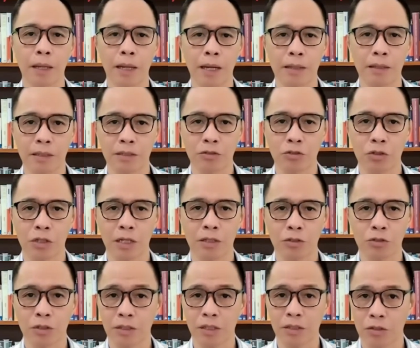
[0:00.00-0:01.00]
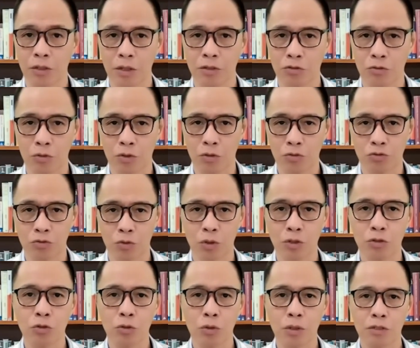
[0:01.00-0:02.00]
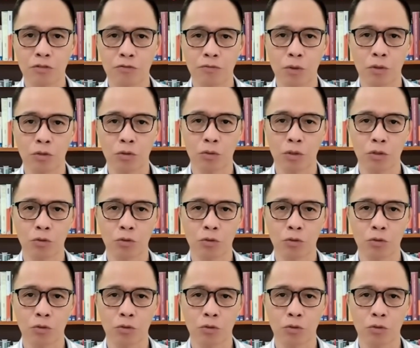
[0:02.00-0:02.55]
and this change in industrial structure has further